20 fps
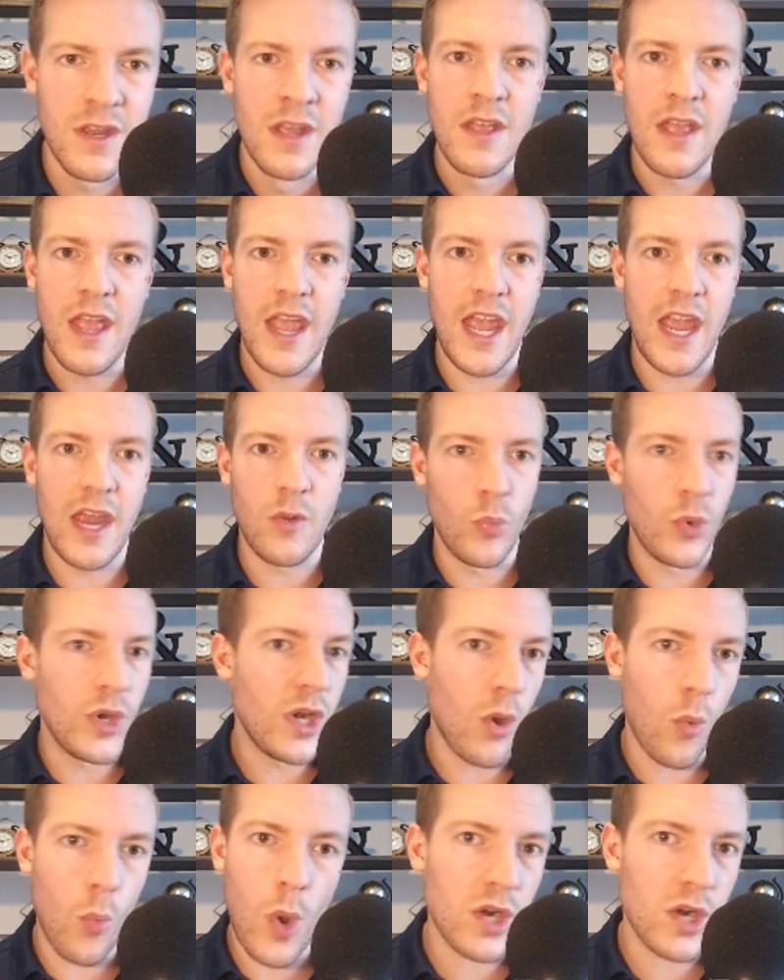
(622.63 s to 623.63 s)
And we don't
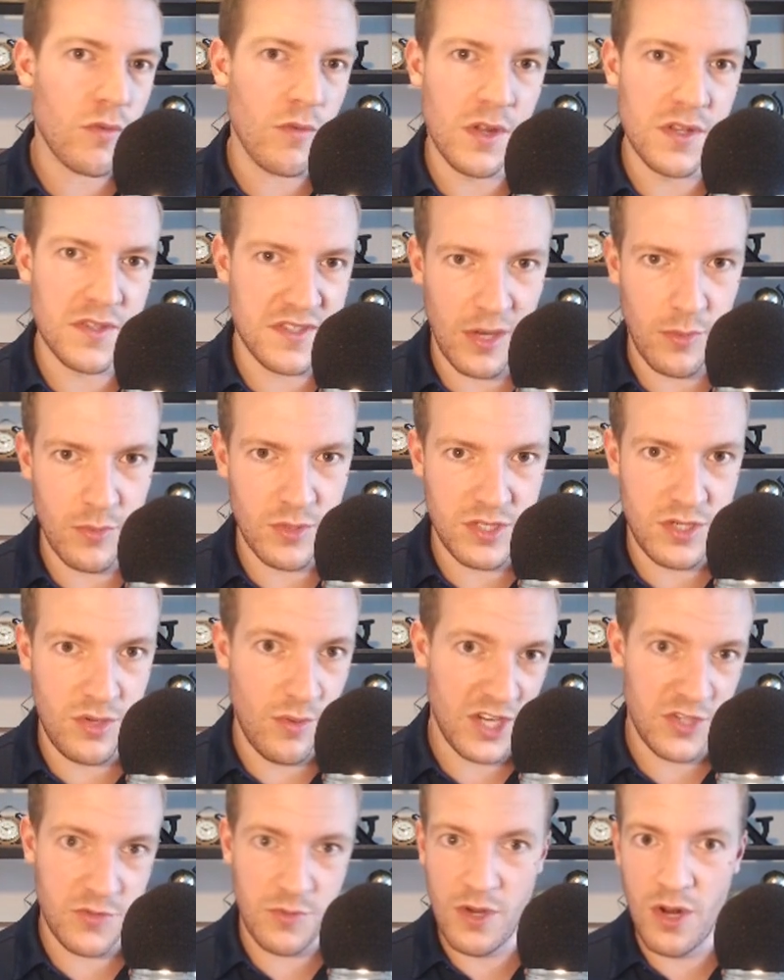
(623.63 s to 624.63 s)
want to run SegWit
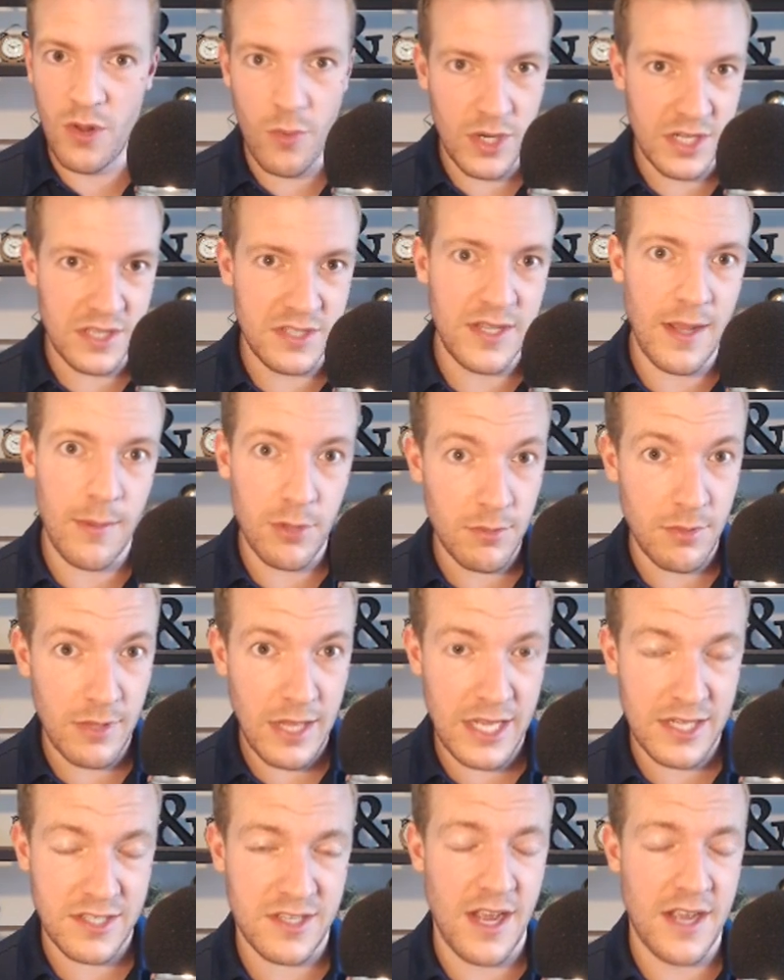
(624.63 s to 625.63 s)
2x. We don't want to double the block
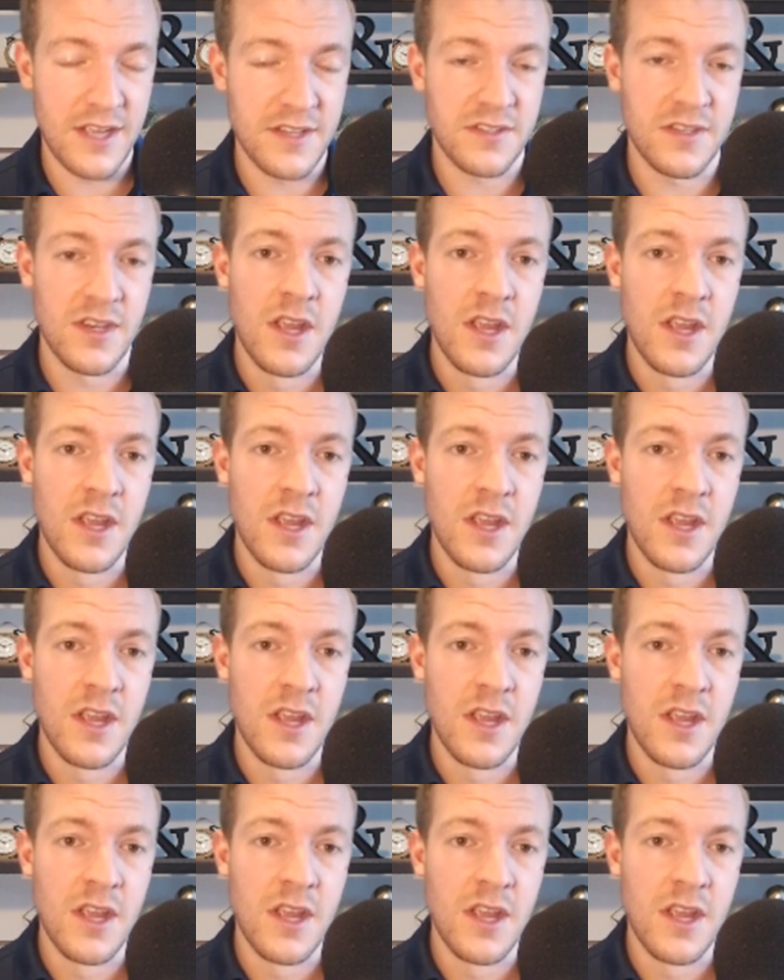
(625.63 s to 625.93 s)
size.